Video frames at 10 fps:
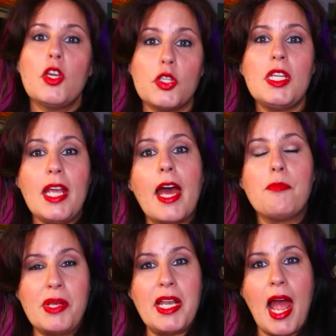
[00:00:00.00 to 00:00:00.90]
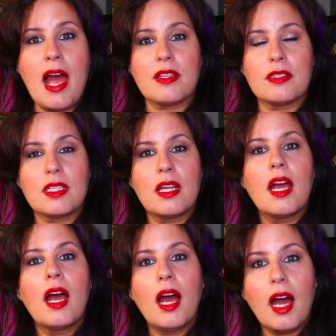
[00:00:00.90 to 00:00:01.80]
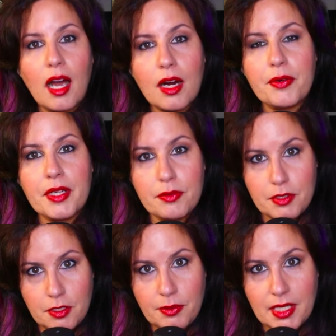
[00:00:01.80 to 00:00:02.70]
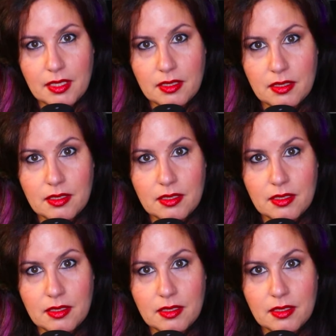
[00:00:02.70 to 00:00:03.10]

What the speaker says: she had been asked, "How are you doing?"